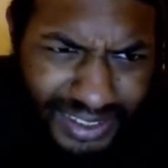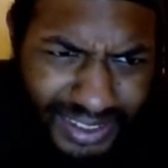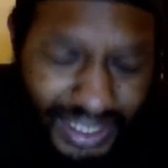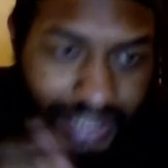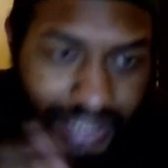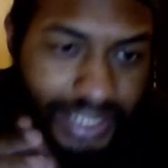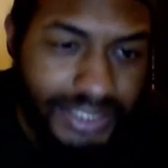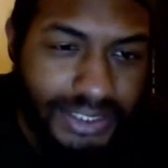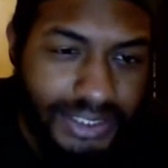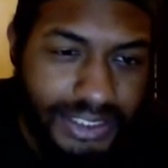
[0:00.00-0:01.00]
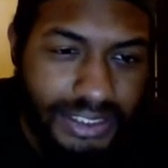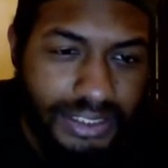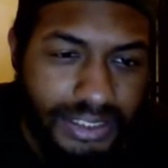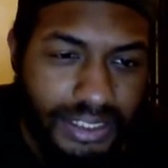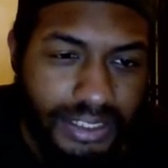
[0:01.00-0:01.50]
Yeah, Leslie.
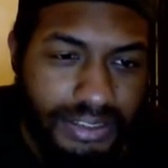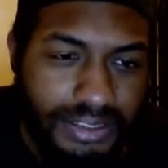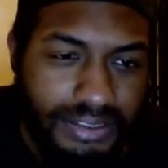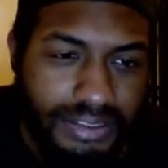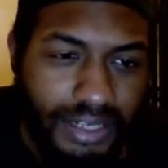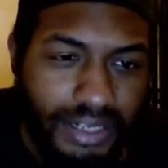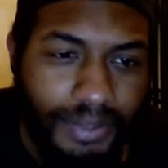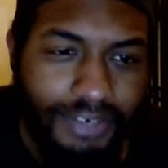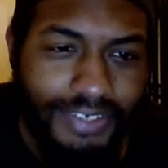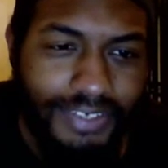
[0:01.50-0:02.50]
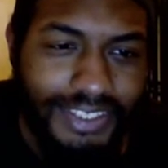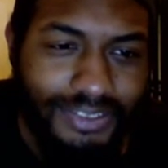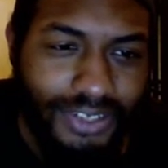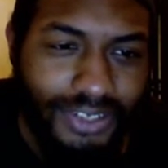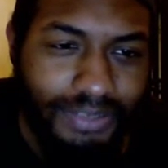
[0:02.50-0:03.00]
I might have written this
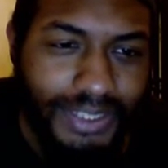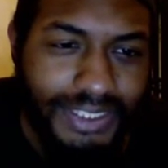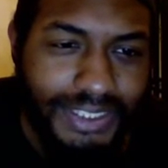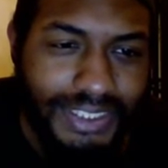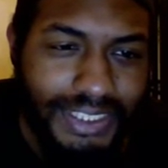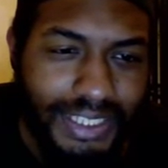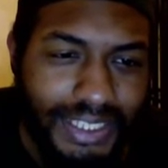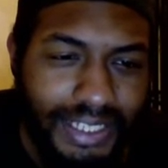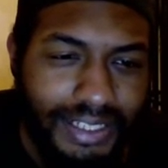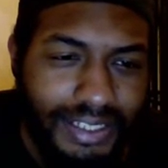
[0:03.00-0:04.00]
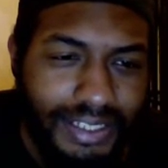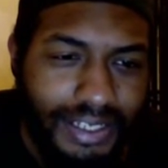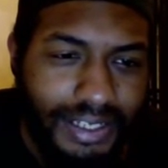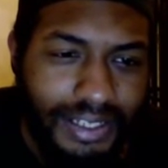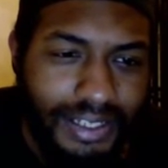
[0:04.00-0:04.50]
wrong because it says
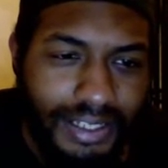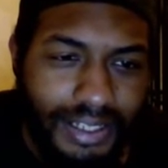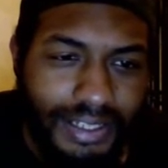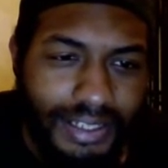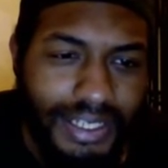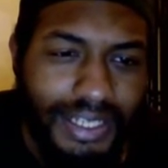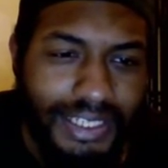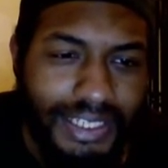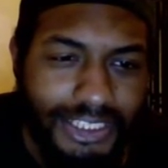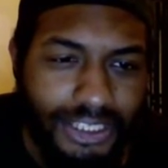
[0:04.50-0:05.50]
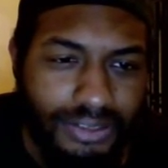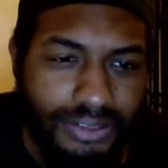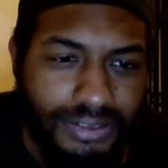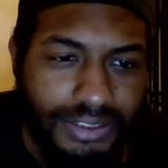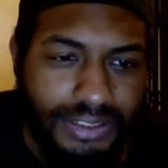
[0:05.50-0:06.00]
Lily
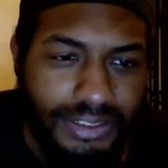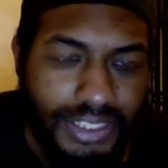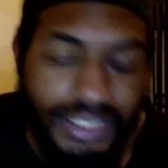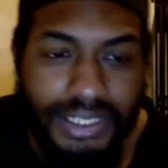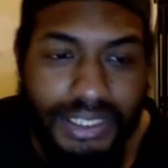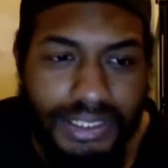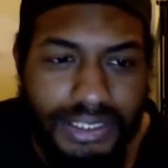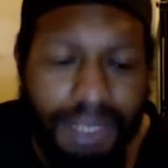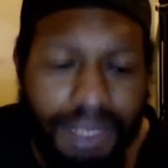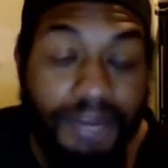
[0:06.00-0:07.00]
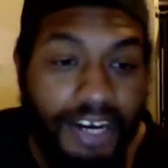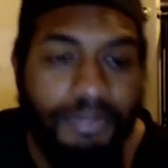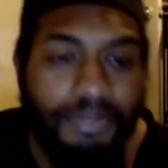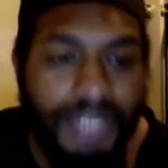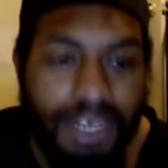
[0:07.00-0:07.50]
Jones. Is it Lily? It might have
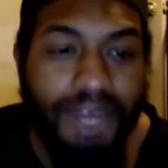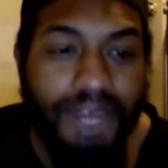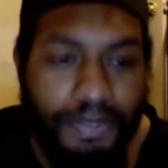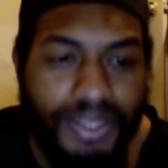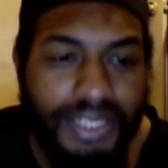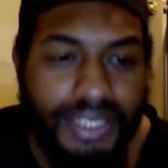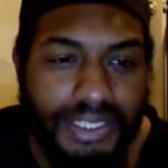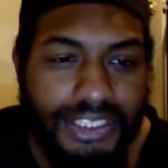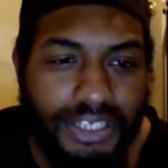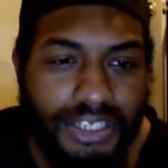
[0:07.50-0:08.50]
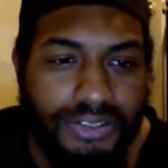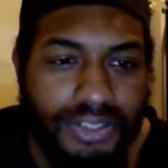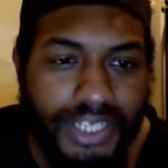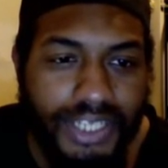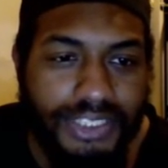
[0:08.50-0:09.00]
been. It might be Lily Jones or
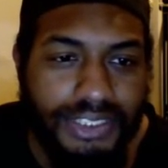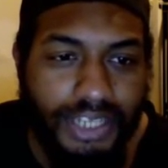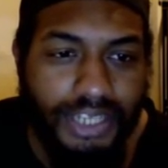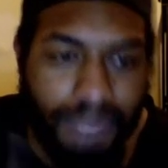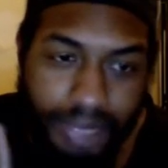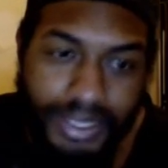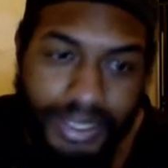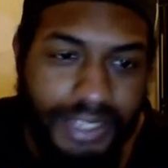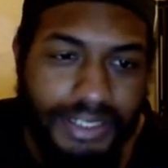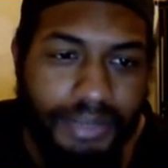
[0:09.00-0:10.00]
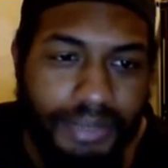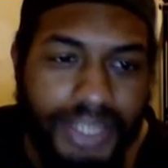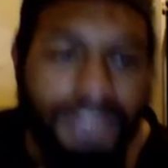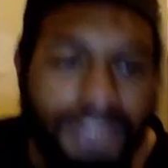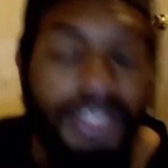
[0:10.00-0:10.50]
Leslie Jones. I'm not. I'm
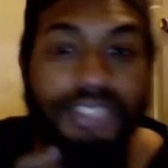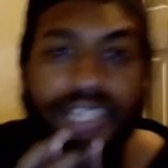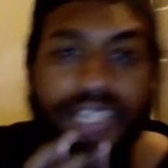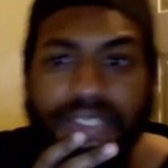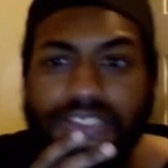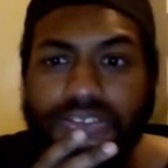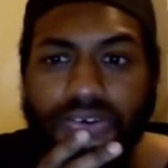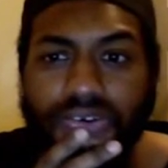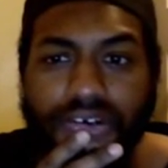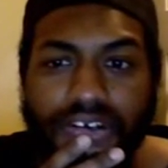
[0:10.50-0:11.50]
honestly not entirely sure.